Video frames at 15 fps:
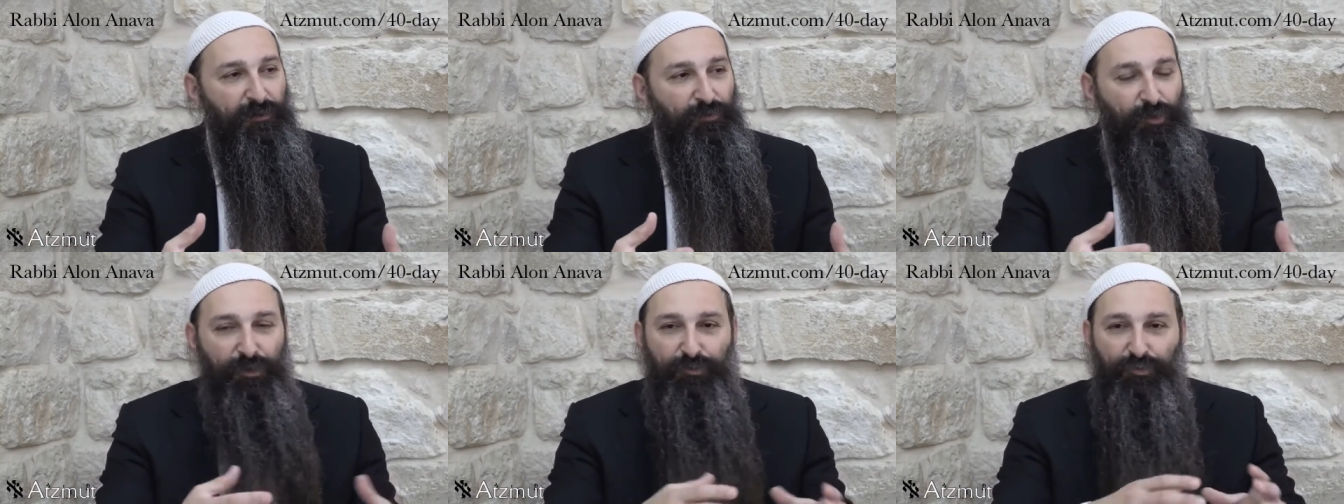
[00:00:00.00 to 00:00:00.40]

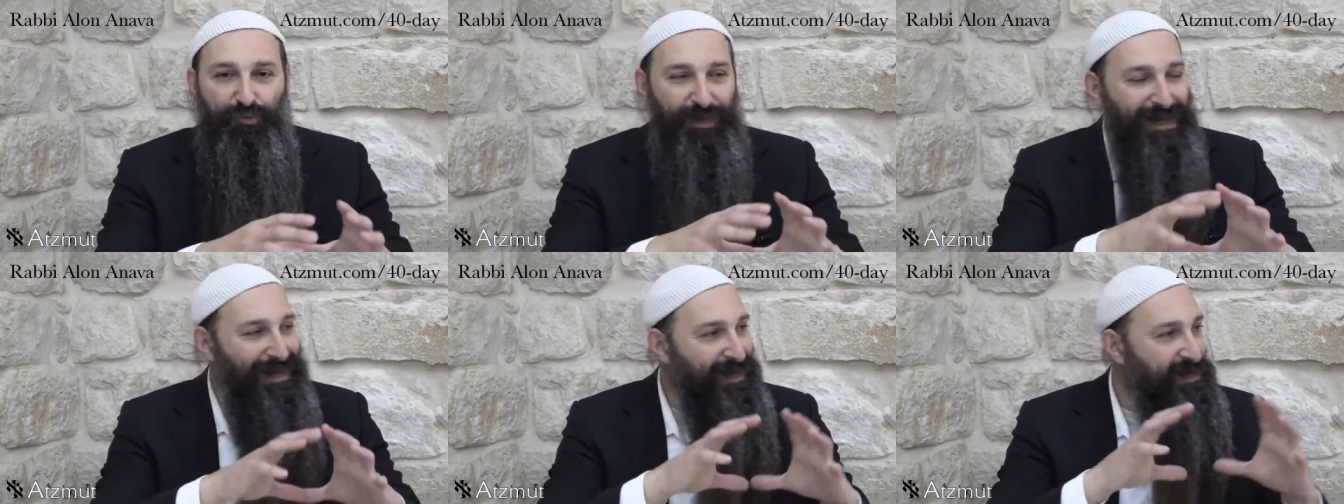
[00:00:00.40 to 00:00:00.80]
what
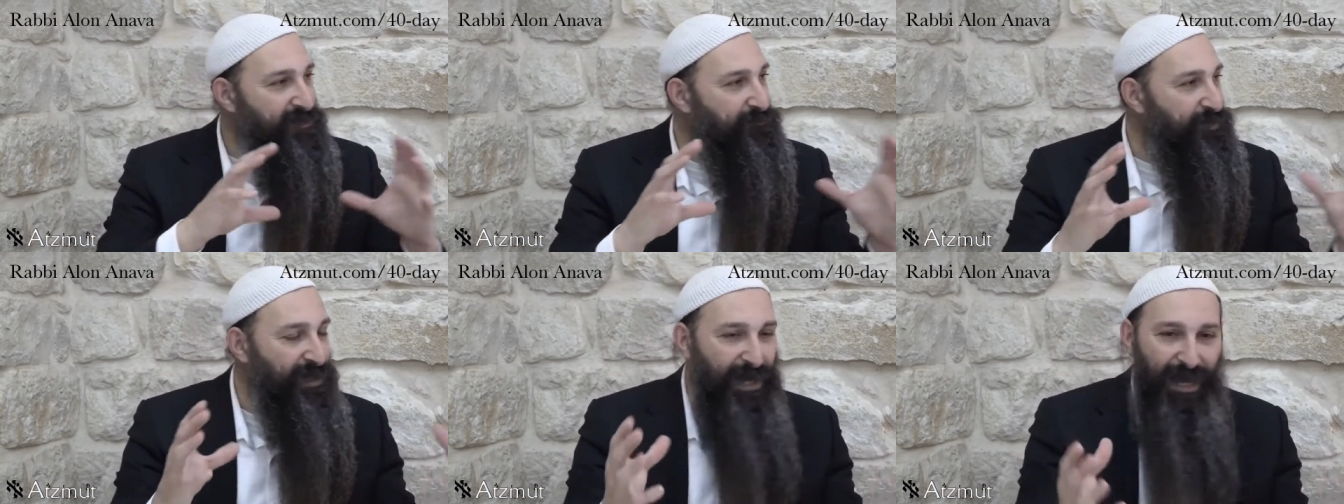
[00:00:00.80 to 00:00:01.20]
really
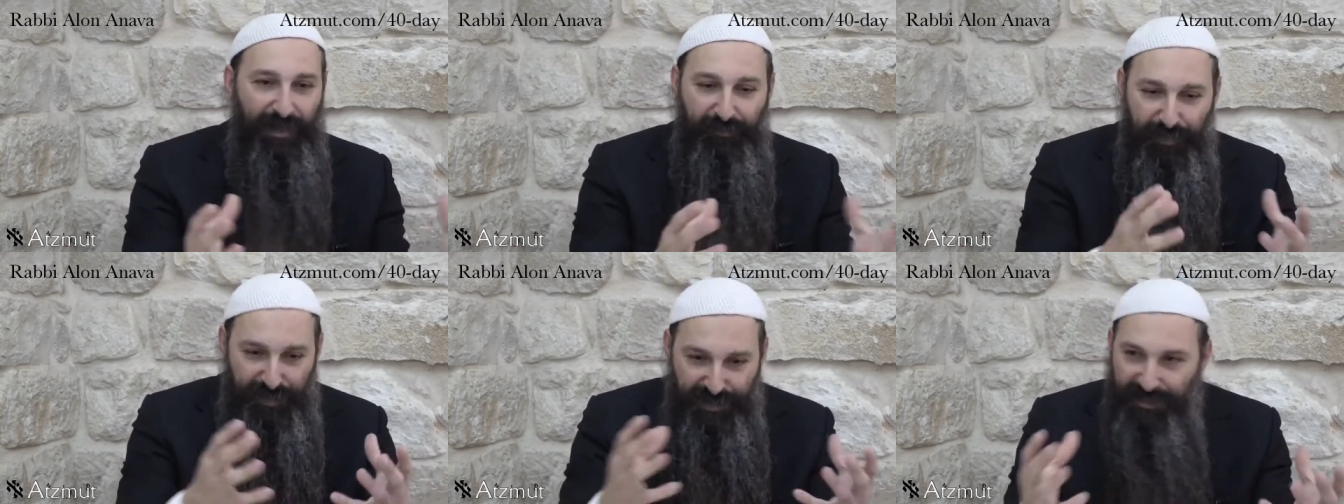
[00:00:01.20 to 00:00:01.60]
is
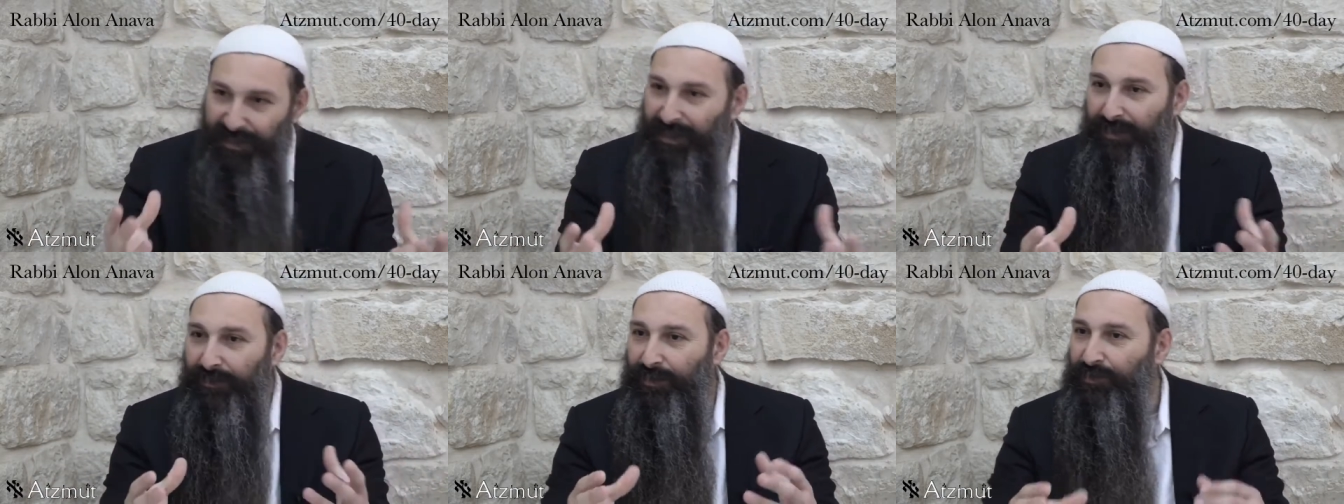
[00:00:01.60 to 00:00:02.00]
behind the
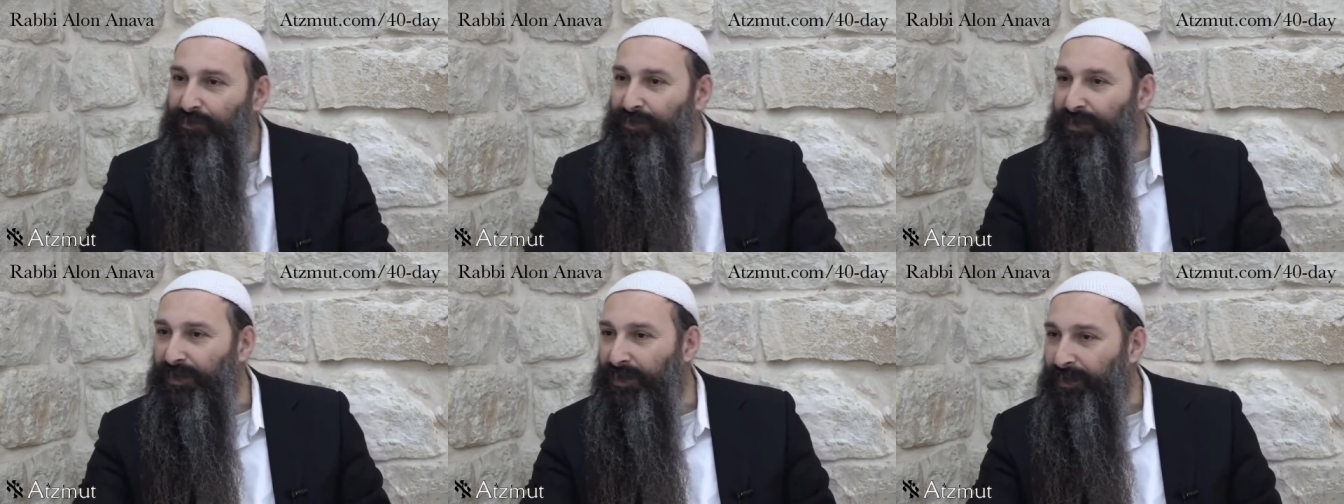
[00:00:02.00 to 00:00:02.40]
scene that
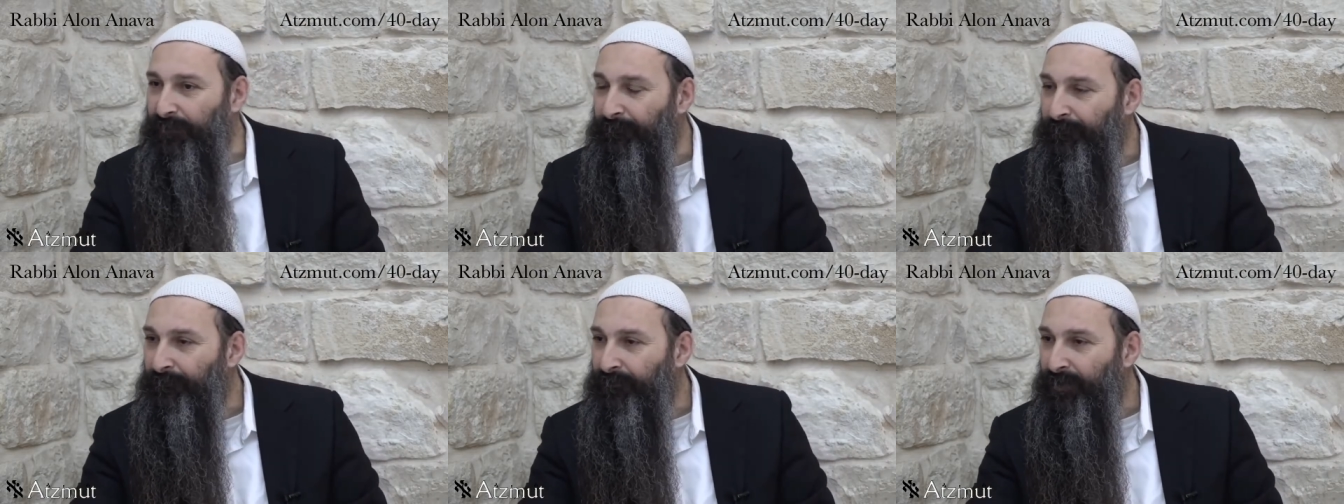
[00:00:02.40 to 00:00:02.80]
you're seeing.